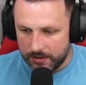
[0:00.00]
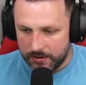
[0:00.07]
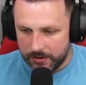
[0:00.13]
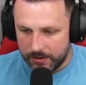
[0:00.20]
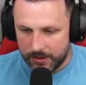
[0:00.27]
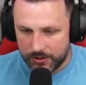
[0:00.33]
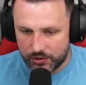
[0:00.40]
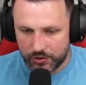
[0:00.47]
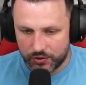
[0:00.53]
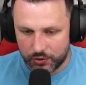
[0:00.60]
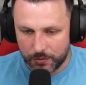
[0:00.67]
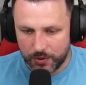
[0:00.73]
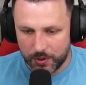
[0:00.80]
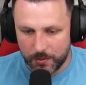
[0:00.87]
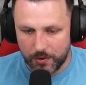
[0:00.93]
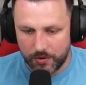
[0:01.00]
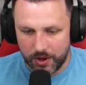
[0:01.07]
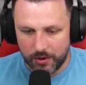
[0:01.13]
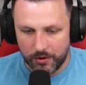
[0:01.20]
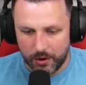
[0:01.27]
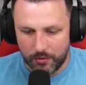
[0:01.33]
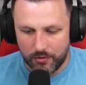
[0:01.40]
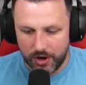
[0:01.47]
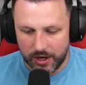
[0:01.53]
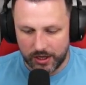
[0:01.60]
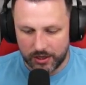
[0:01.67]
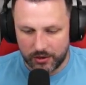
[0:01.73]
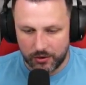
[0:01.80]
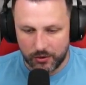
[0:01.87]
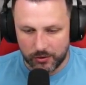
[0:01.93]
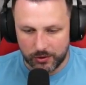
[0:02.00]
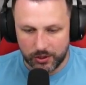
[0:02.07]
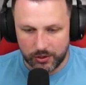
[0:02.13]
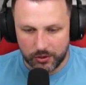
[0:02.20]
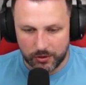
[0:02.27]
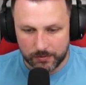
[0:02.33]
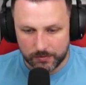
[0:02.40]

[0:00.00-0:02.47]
And so, some of them are really cool, you know.